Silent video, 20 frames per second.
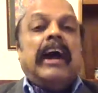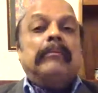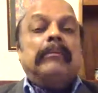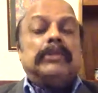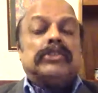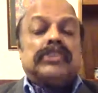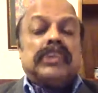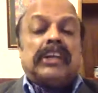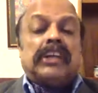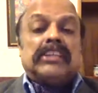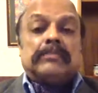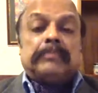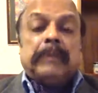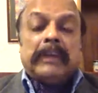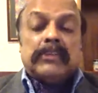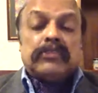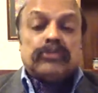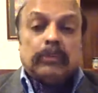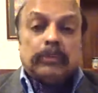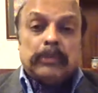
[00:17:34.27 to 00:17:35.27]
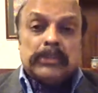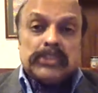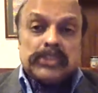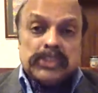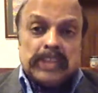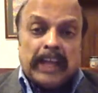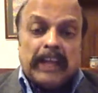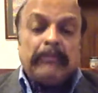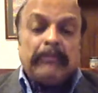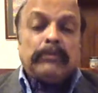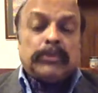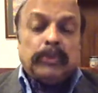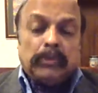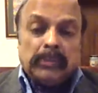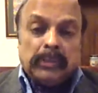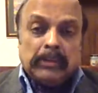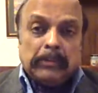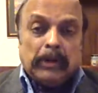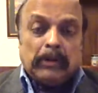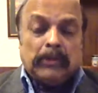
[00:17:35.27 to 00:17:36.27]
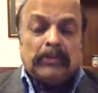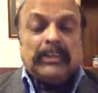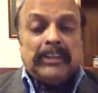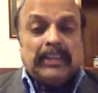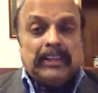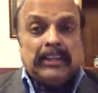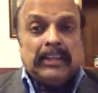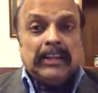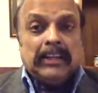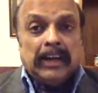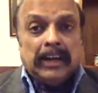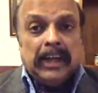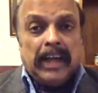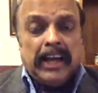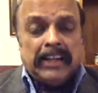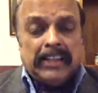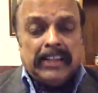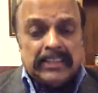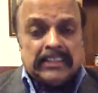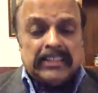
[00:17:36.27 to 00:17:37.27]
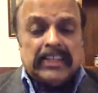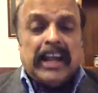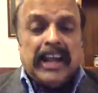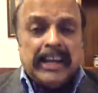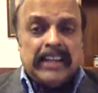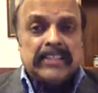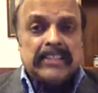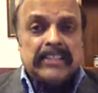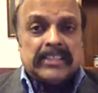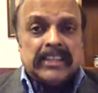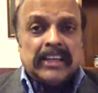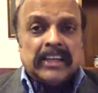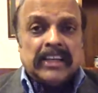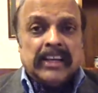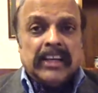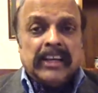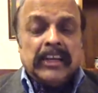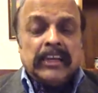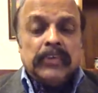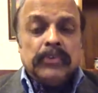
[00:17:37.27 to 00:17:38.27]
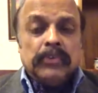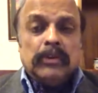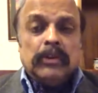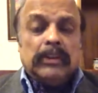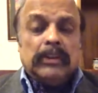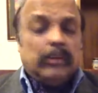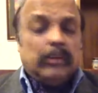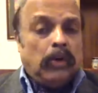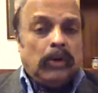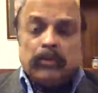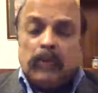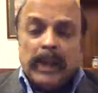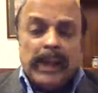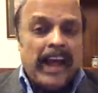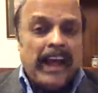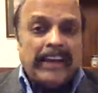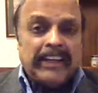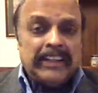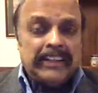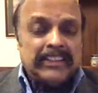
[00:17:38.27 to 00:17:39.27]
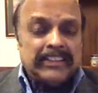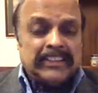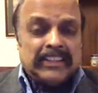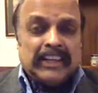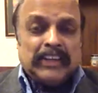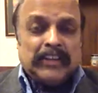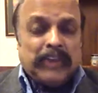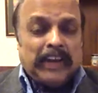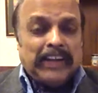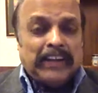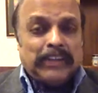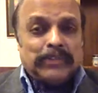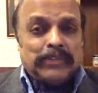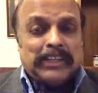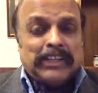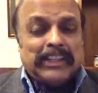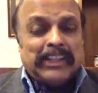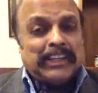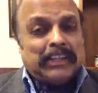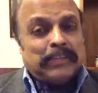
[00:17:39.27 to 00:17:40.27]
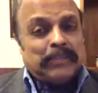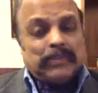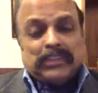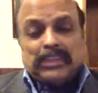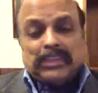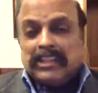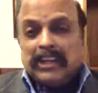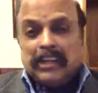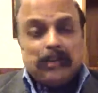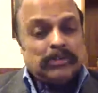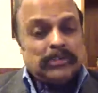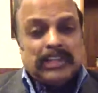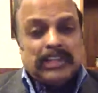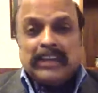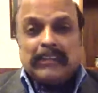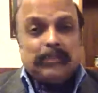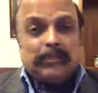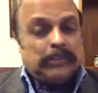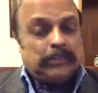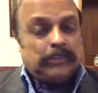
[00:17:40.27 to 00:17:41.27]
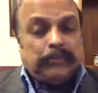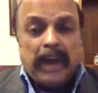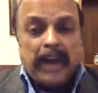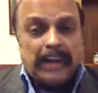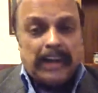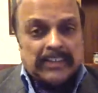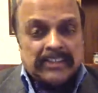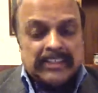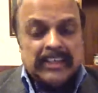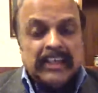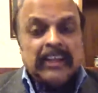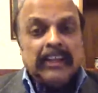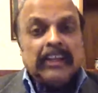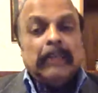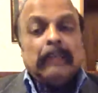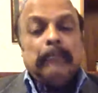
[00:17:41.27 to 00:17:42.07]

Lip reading: Amit Shah spent so much time talking about this alliance. You know, on one hand, he's tried to say that it was a dhakosla, it was a farce.